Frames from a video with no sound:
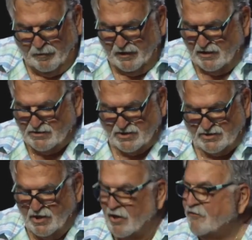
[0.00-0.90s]
It
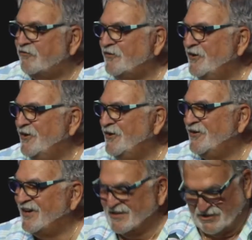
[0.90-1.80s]
produces no
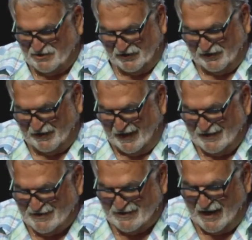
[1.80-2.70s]
fruit, and
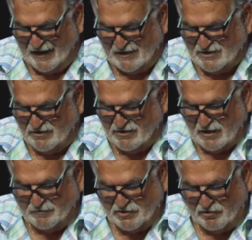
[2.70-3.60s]
instead it
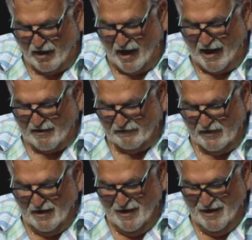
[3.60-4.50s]
stirs up
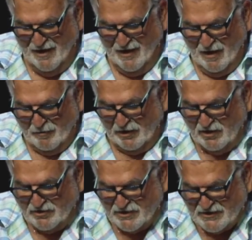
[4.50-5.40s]
strife,
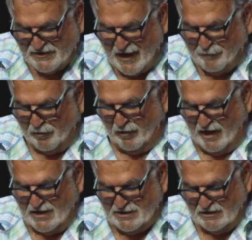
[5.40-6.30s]
produces
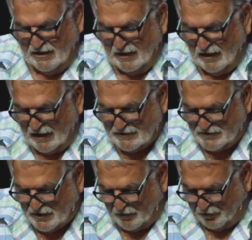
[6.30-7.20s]
separation, and
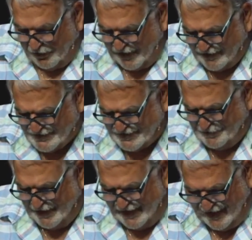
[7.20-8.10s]
causes our prayers
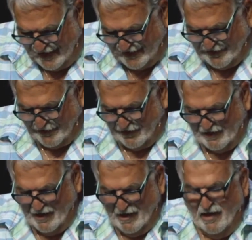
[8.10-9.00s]
to be
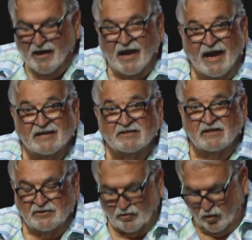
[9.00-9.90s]
hindered, as
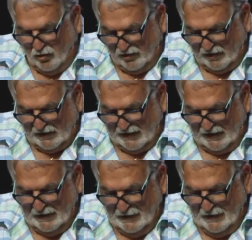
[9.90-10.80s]
does
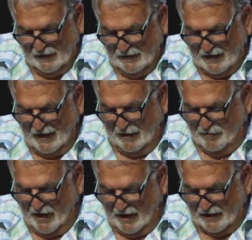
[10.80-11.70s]
quarreling. Think
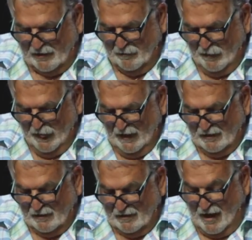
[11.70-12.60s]
about it.
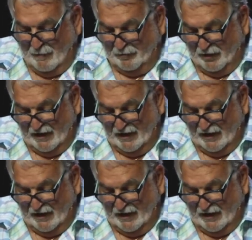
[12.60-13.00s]
Not